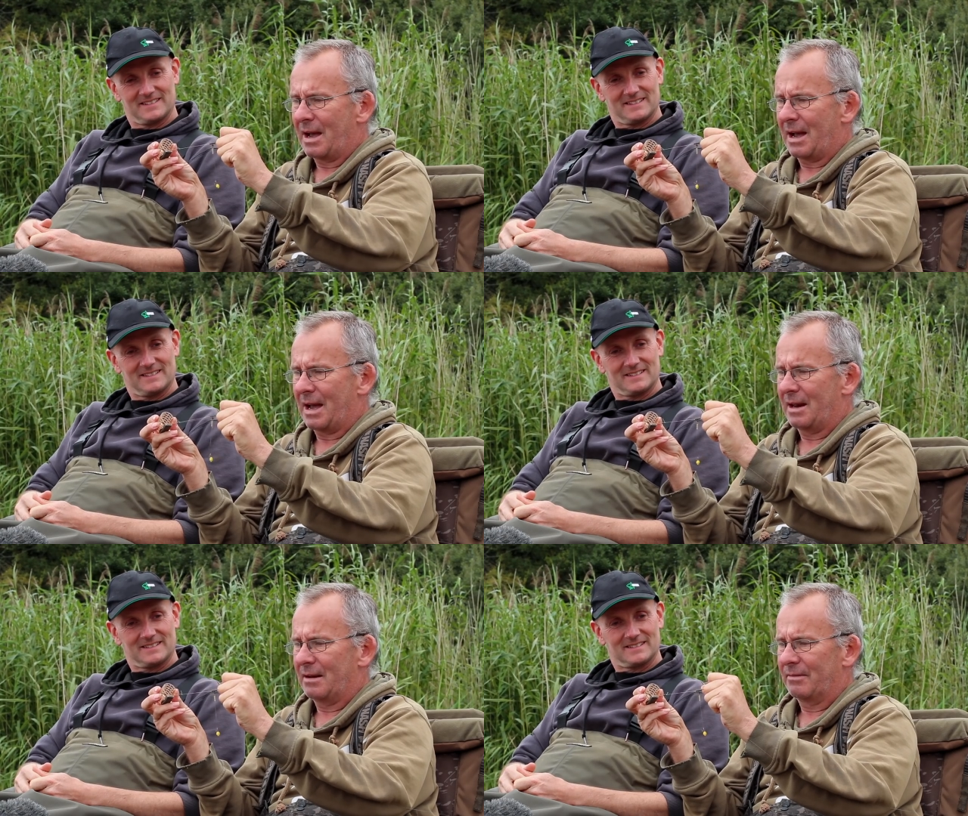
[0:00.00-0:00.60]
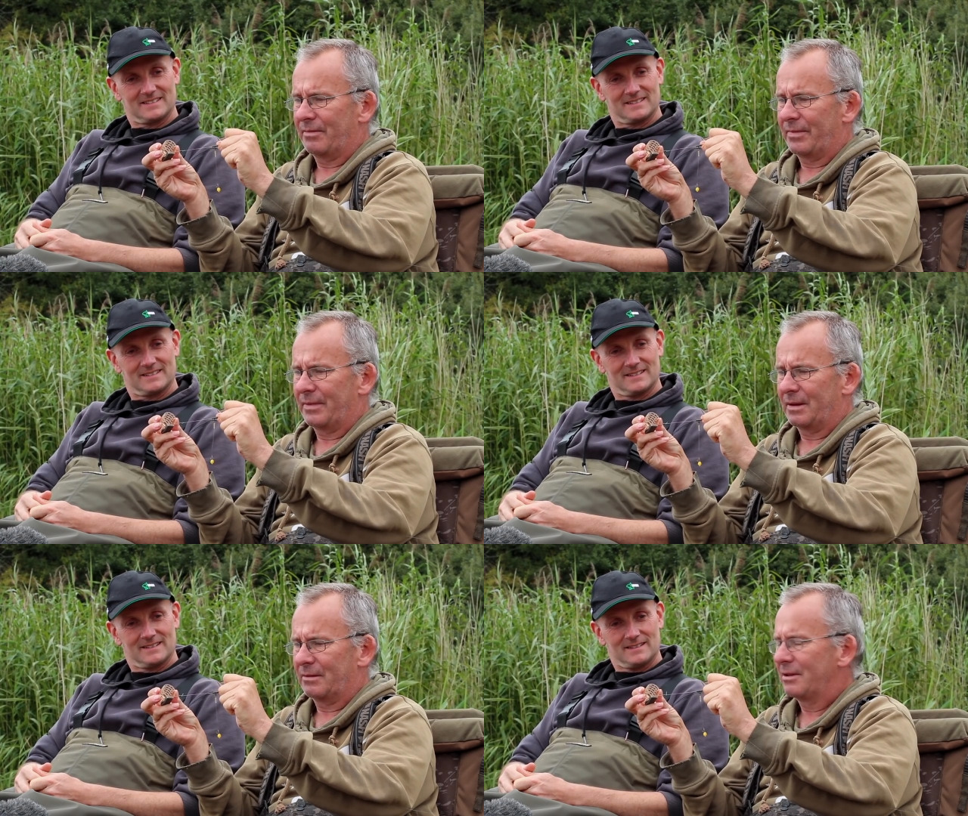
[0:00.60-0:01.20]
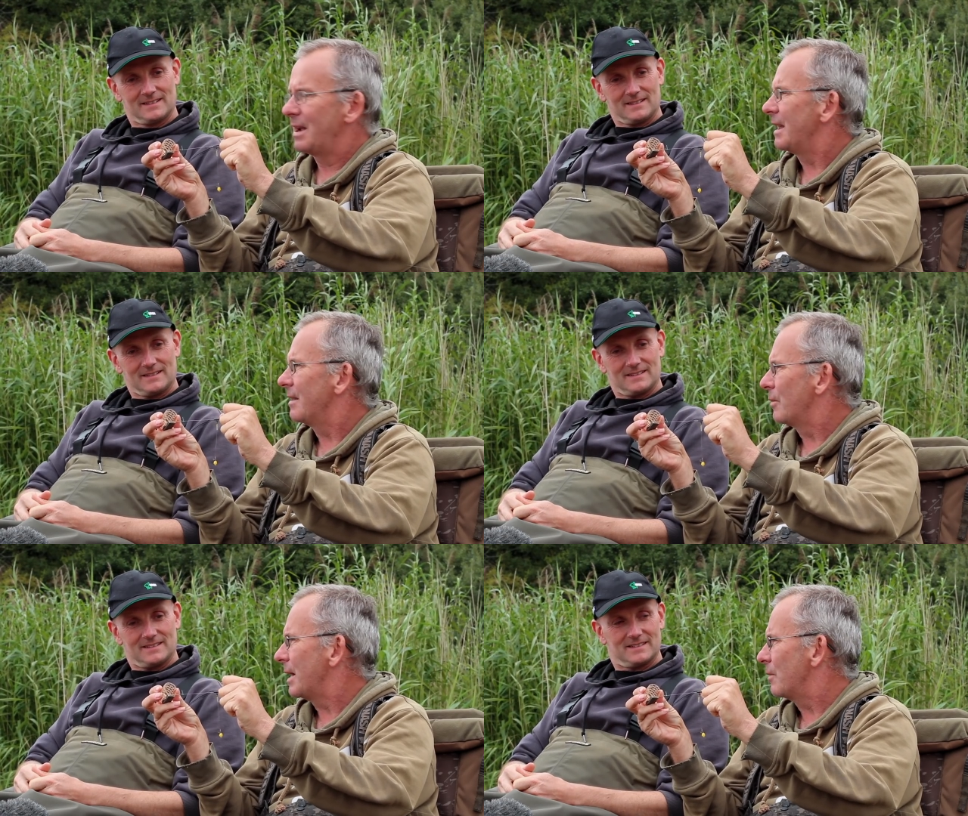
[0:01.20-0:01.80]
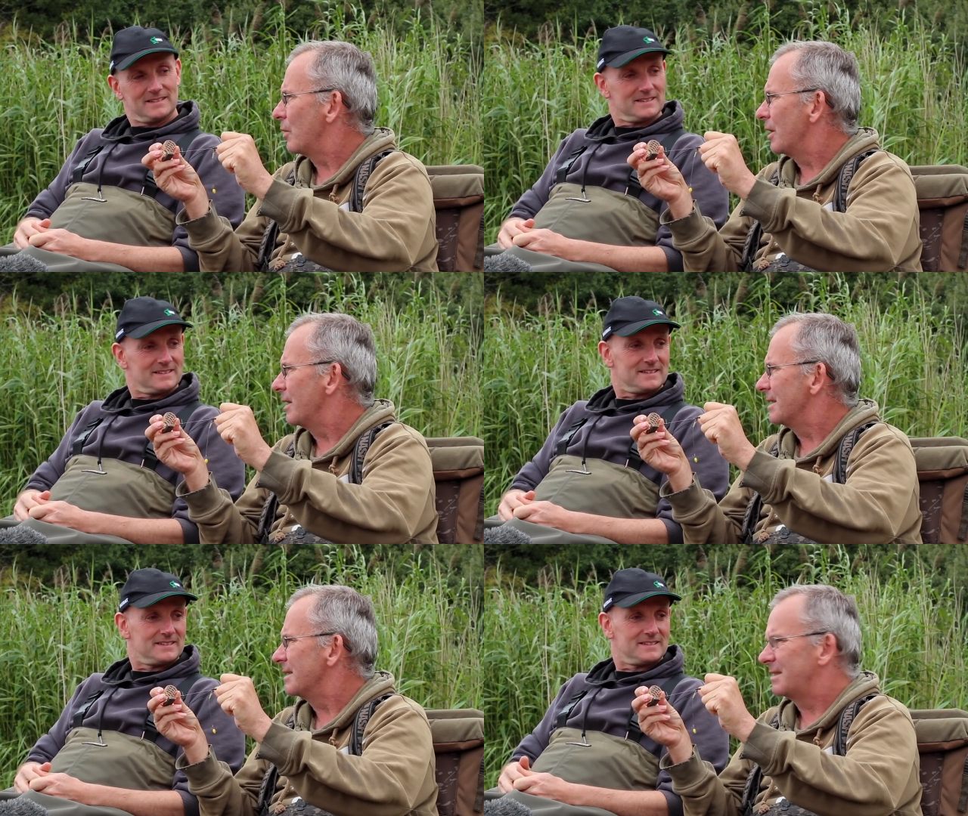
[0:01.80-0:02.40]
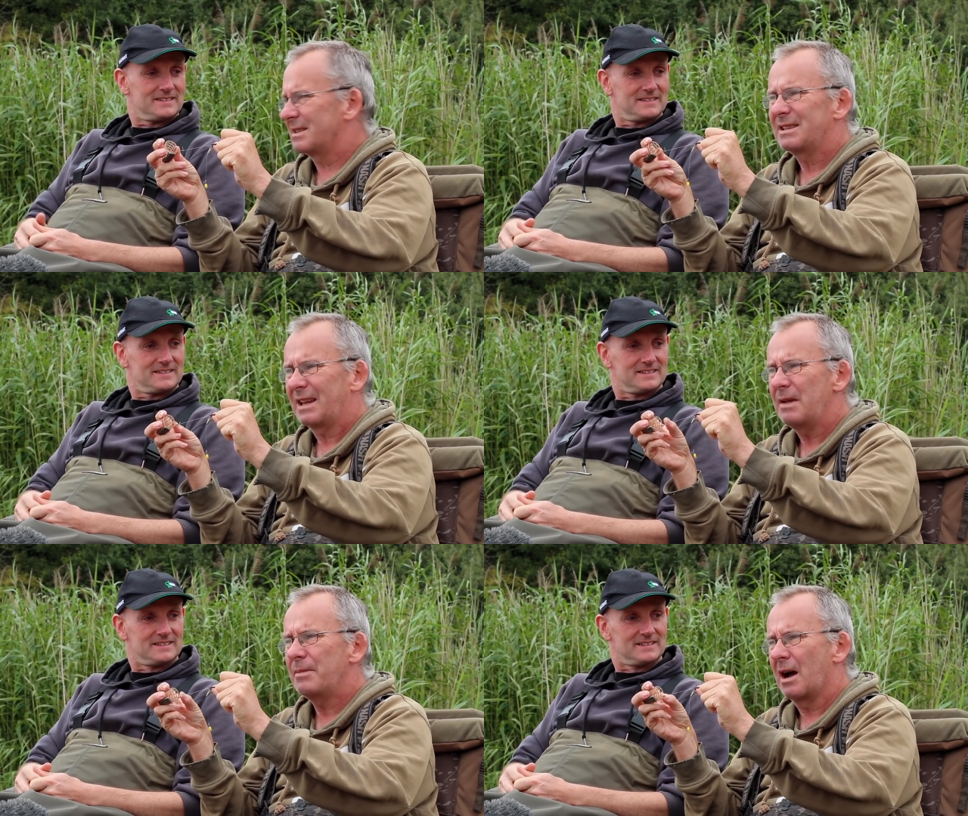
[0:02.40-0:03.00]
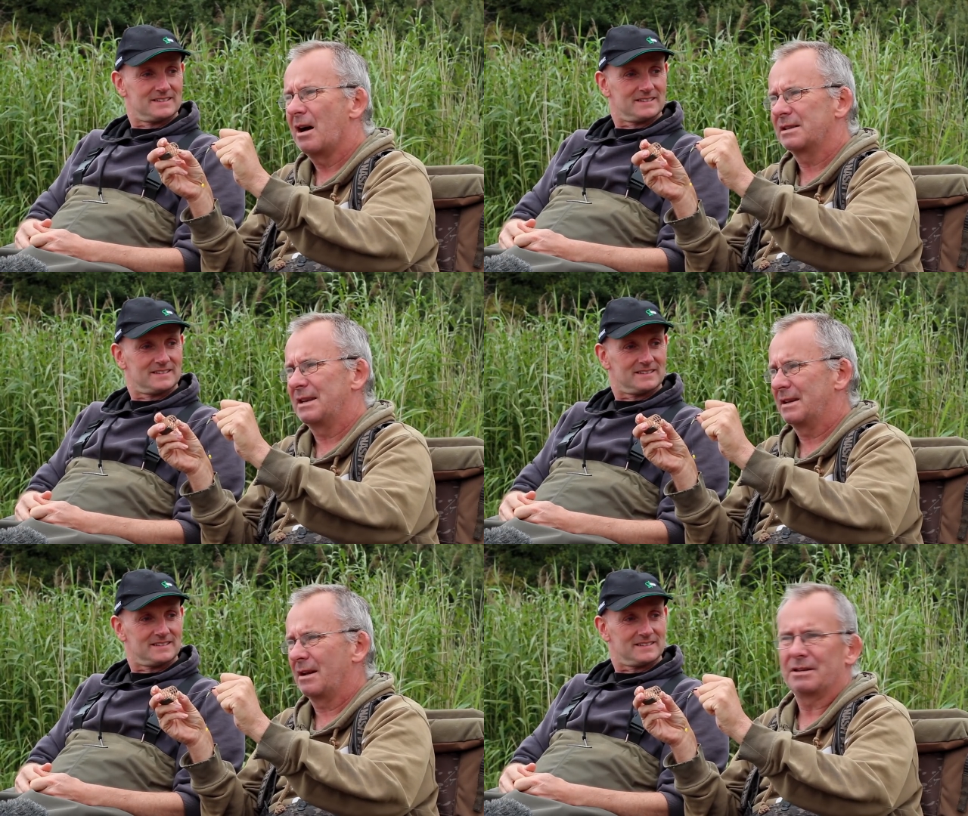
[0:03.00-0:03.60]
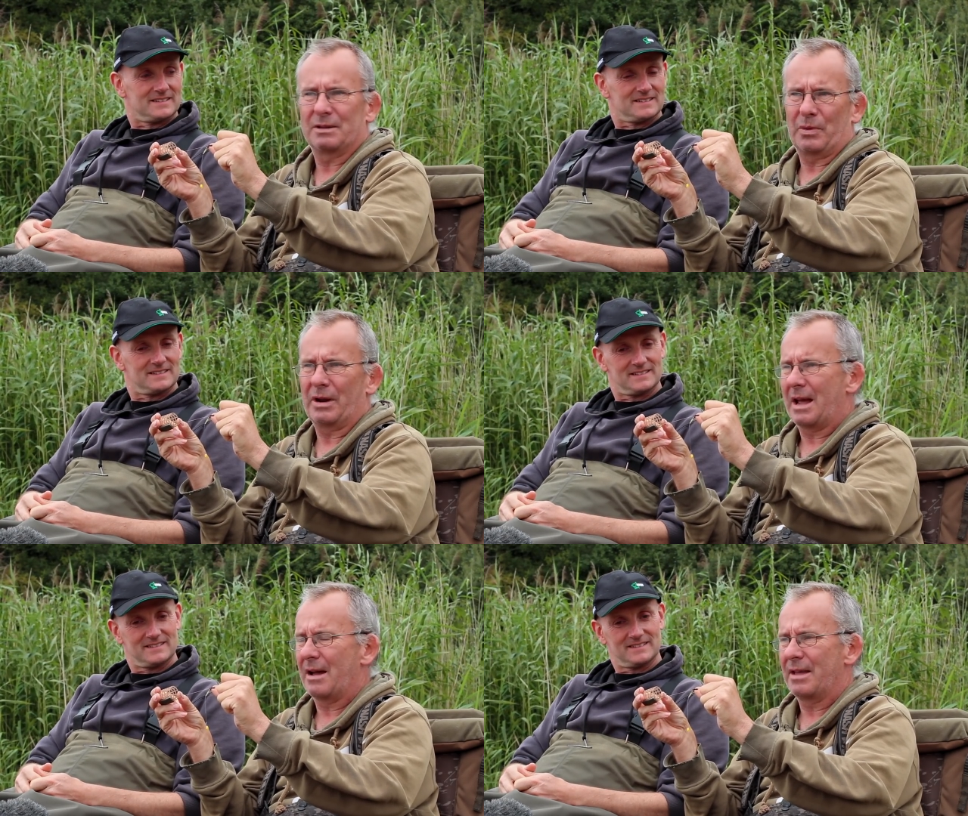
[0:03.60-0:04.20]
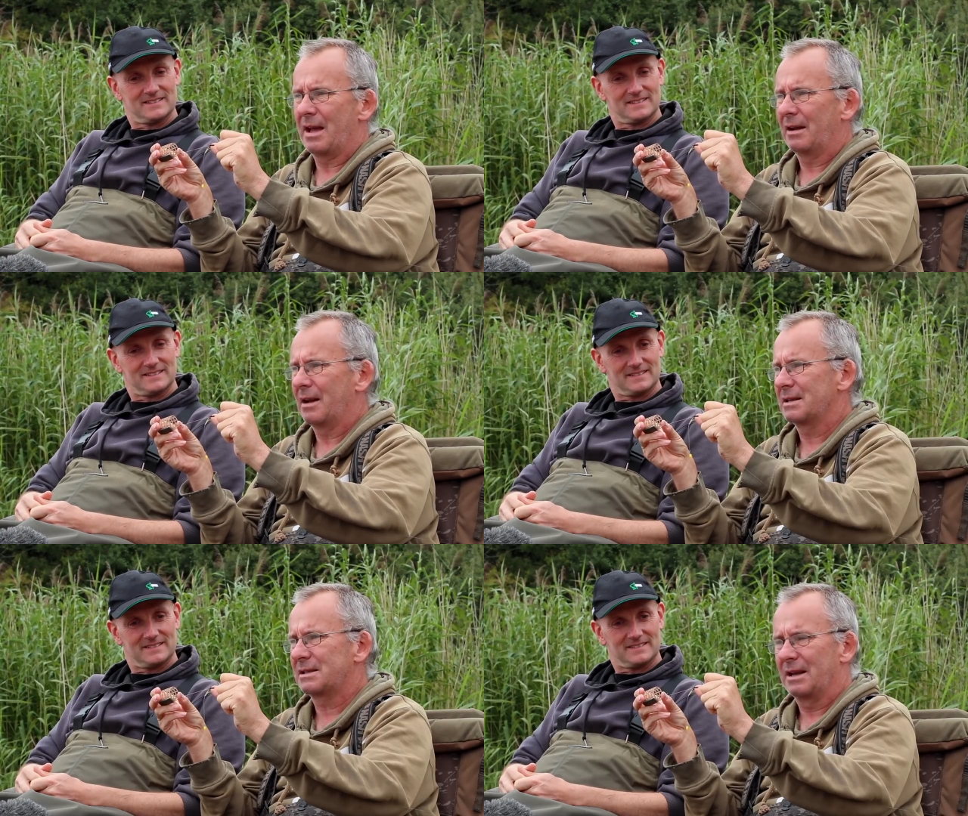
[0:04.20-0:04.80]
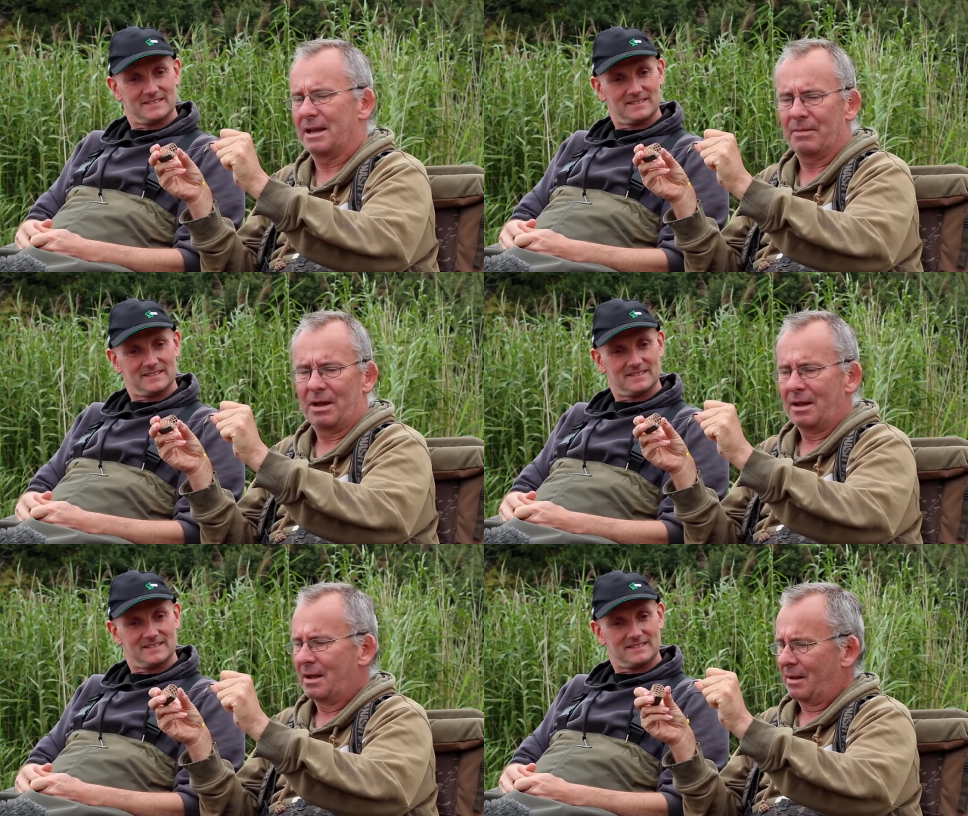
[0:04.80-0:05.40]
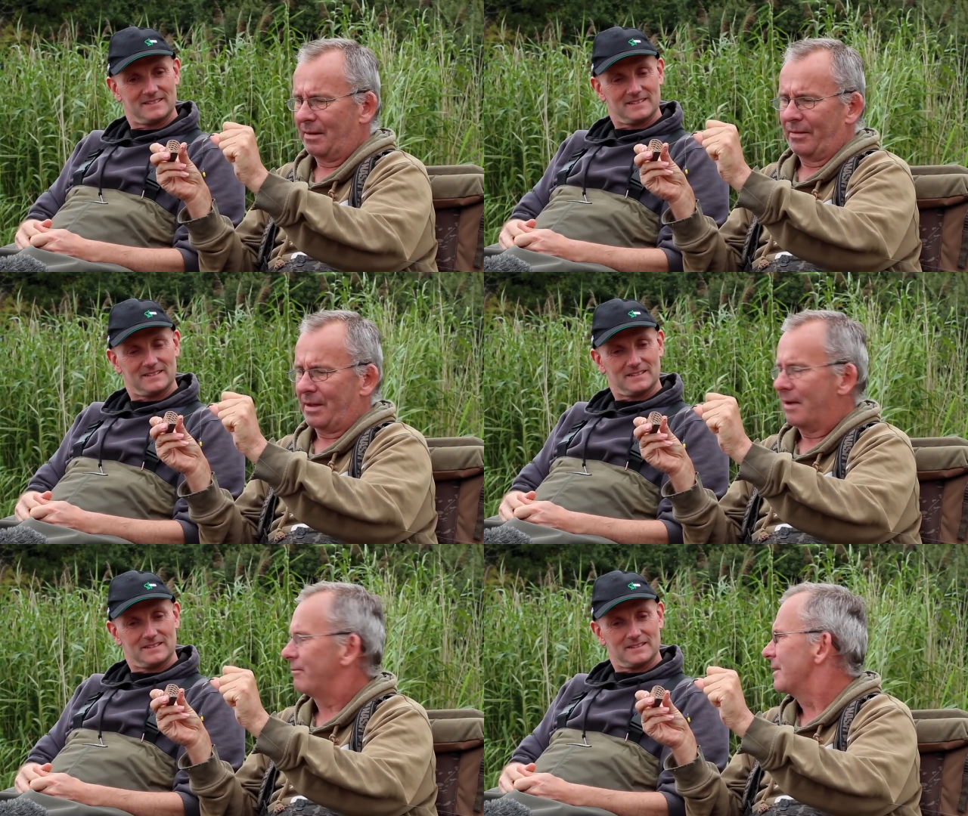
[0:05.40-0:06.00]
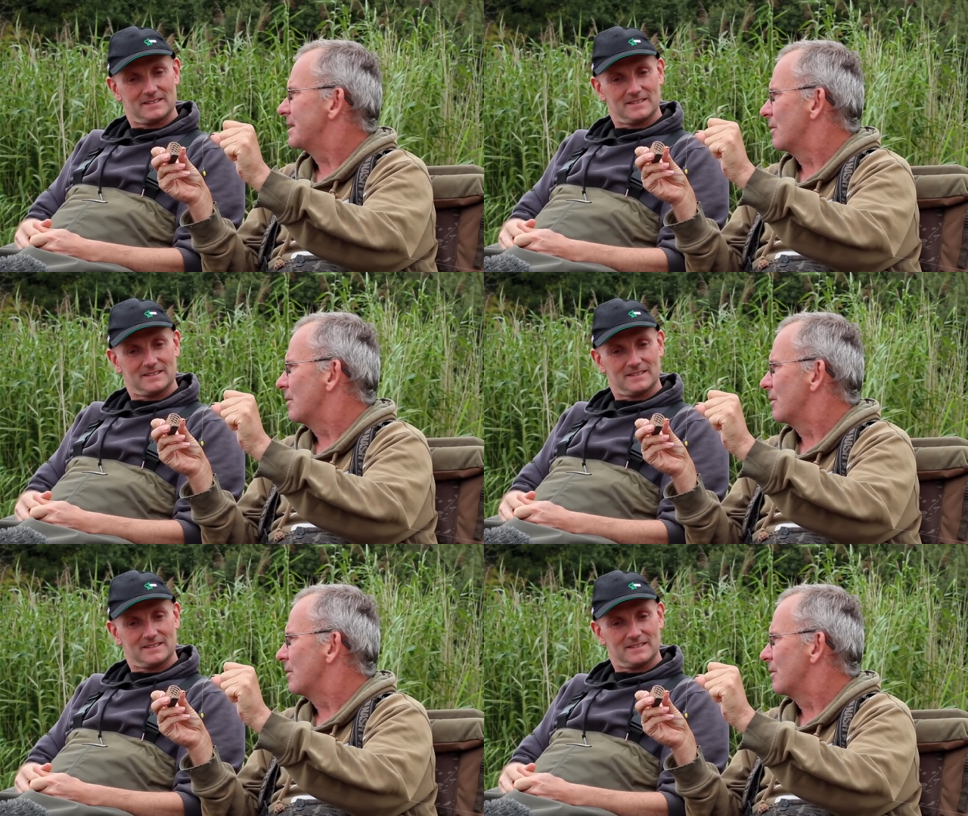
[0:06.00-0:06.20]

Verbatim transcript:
Speaker 1: And really the way to work this is just to keep casting it. Don't just put it out there and go to sleep. Every